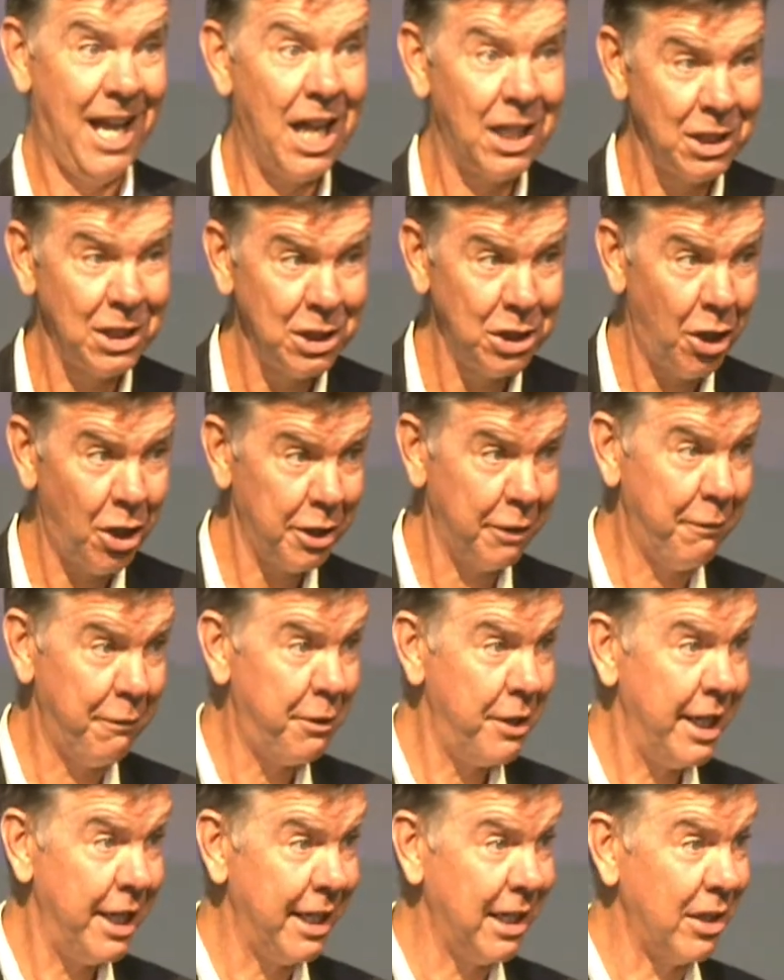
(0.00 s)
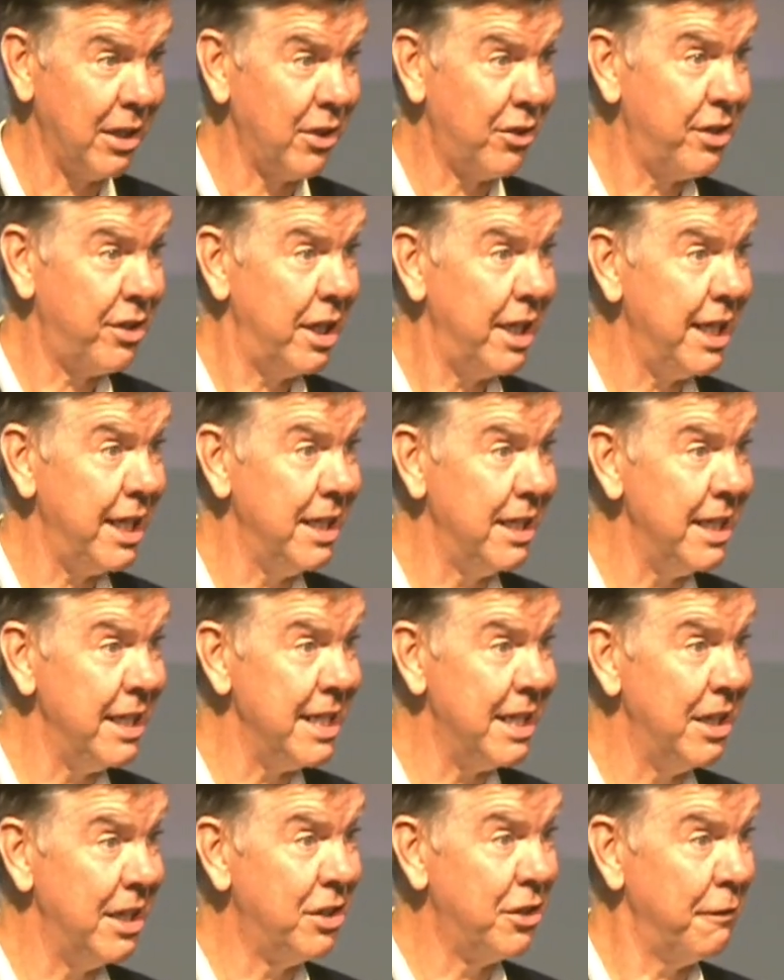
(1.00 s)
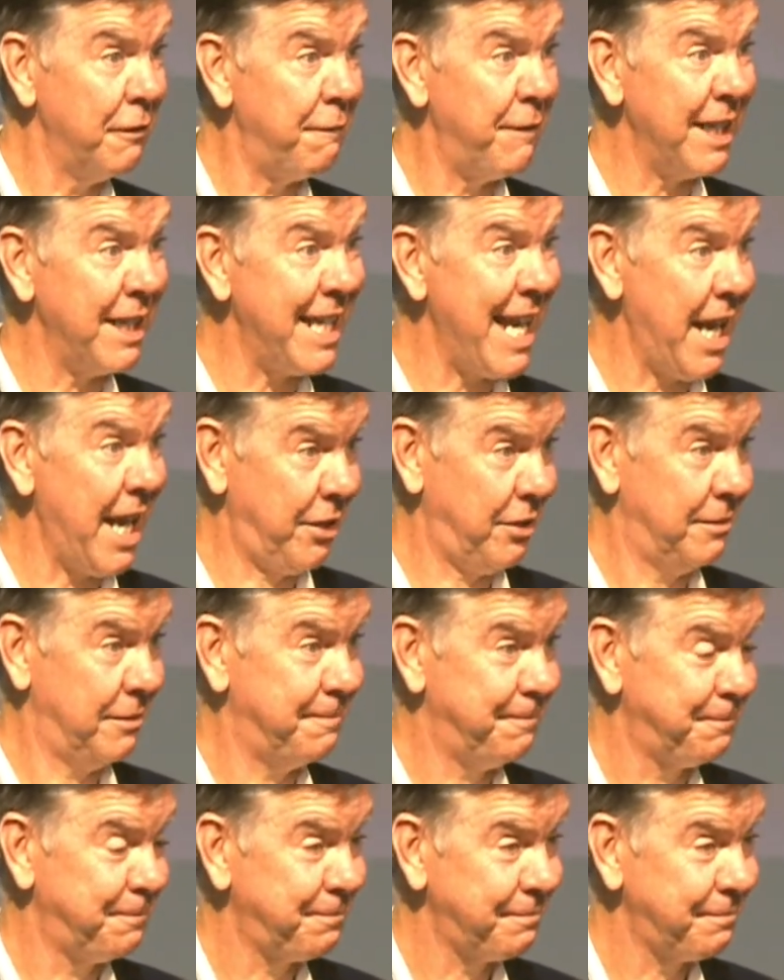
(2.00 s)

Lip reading: of things that he needed to forget.